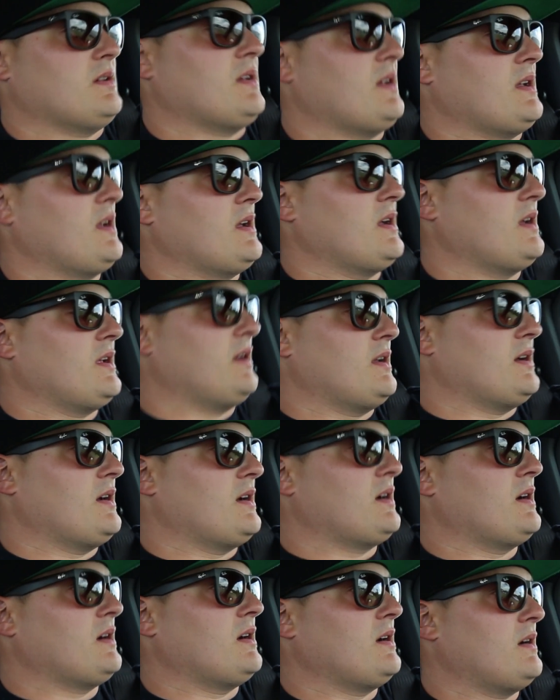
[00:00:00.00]
And
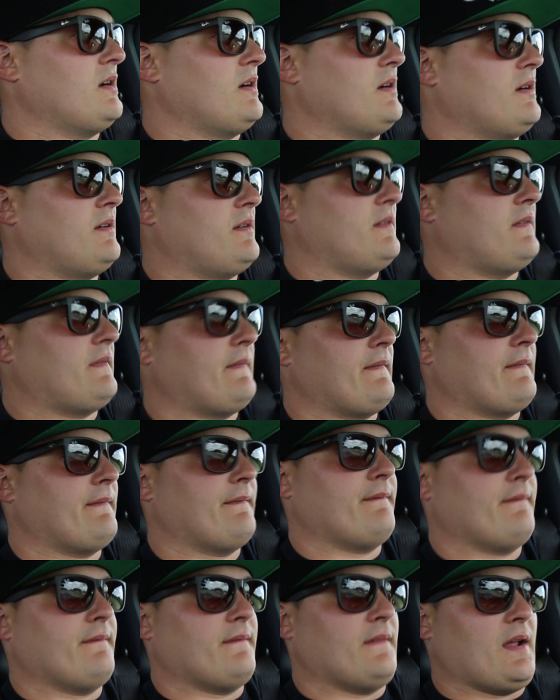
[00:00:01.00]
uh,
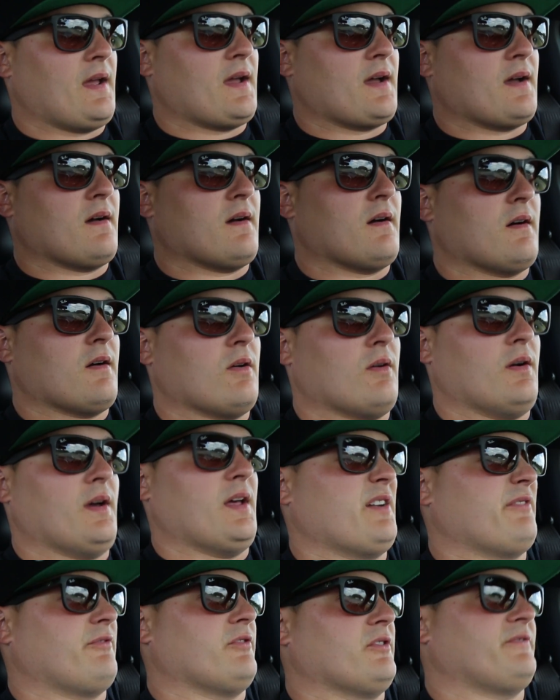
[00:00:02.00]
now
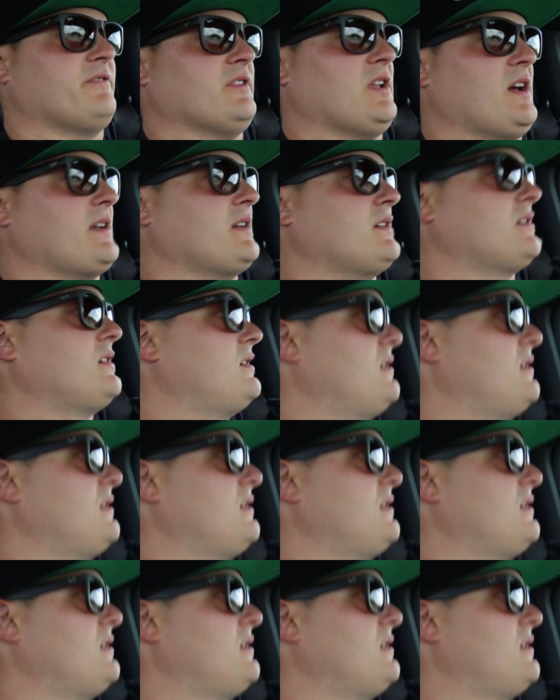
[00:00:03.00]
headed for a flight.